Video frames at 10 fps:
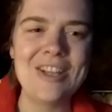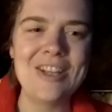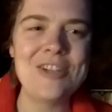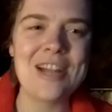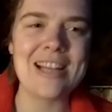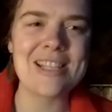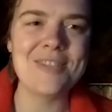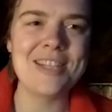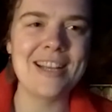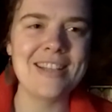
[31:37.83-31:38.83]
you should ask him
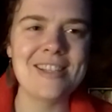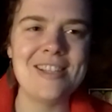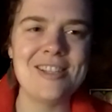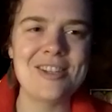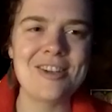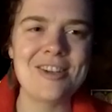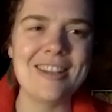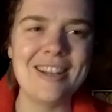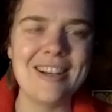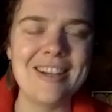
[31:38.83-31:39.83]
to dance because he's a great
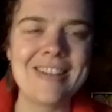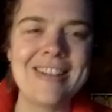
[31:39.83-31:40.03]
leader.